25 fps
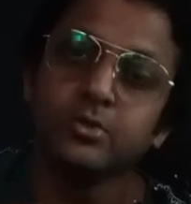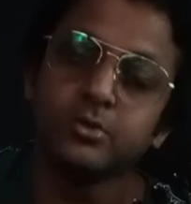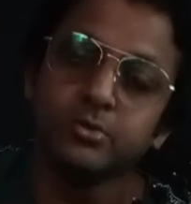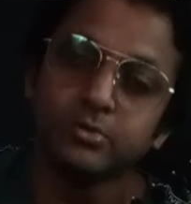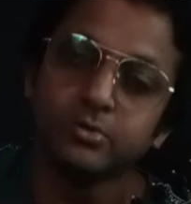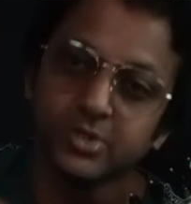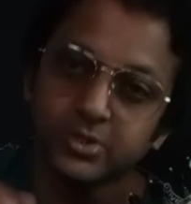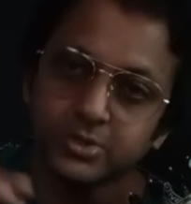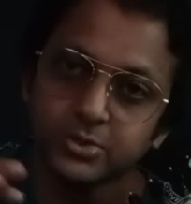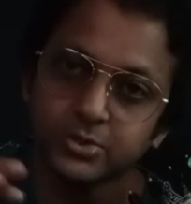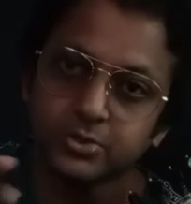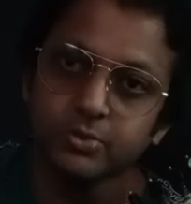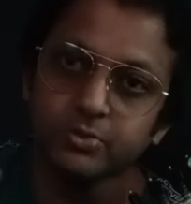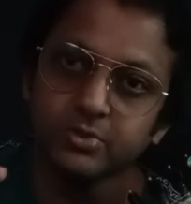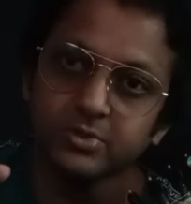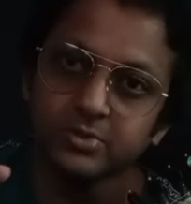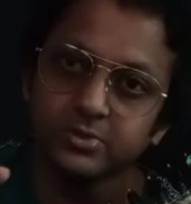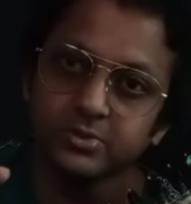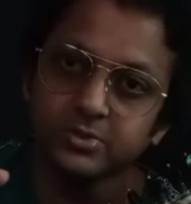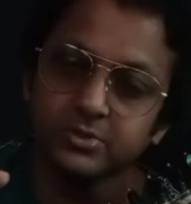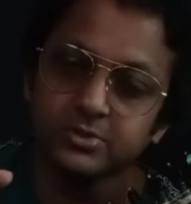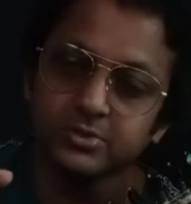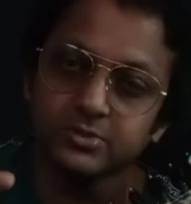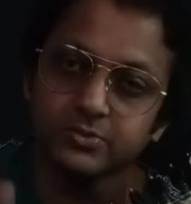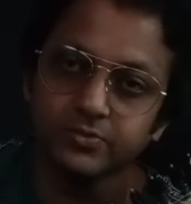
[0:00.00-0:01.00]
to the
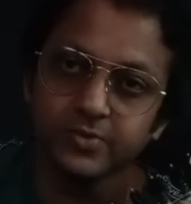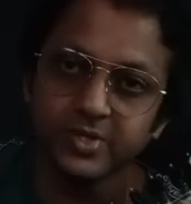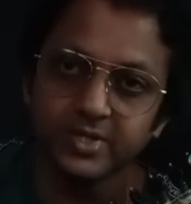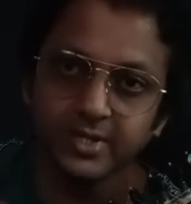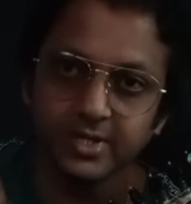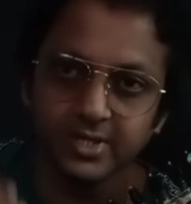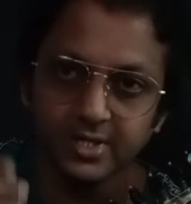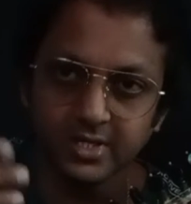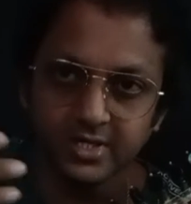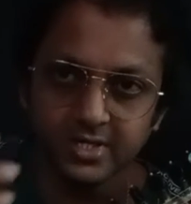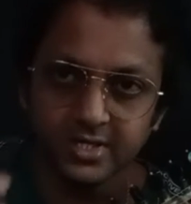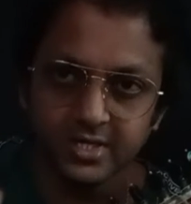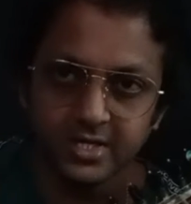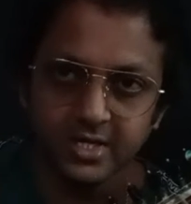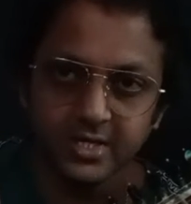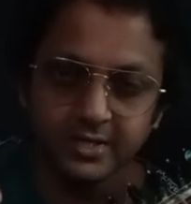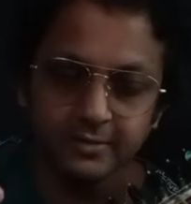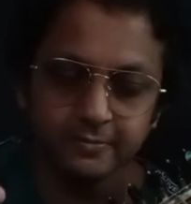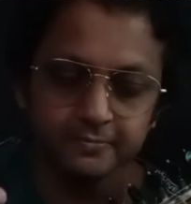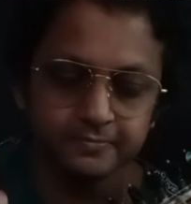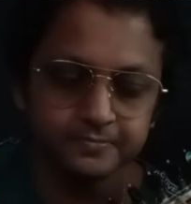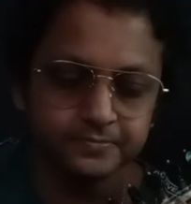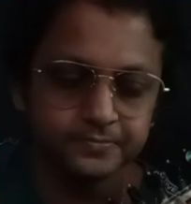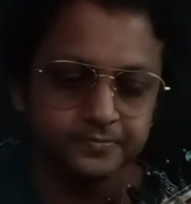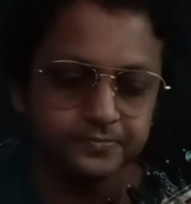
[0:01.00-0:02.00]
students when they are
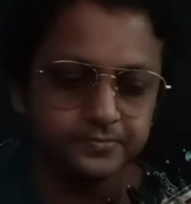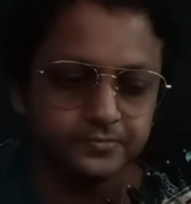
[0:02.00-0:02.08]
learning.